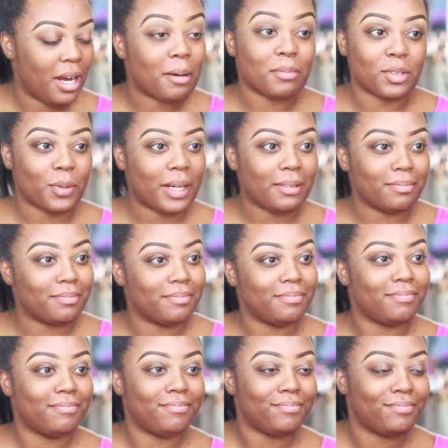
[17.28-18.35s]
I'm sweating.
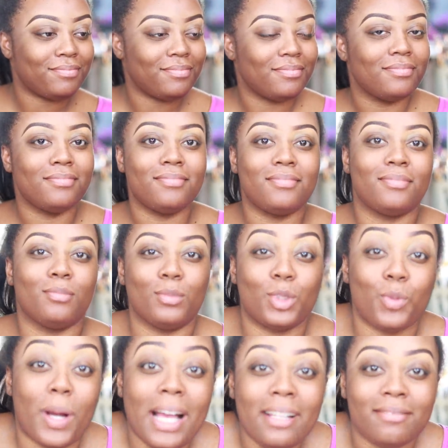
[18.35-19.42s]
I'm
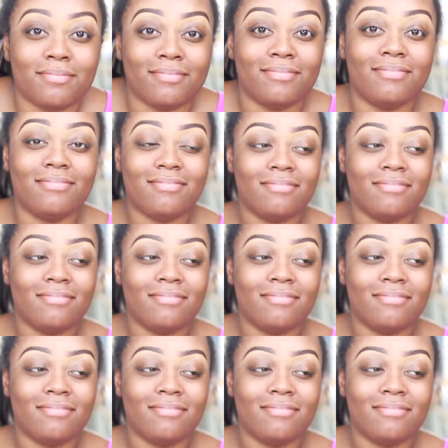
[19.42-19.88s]
sweating.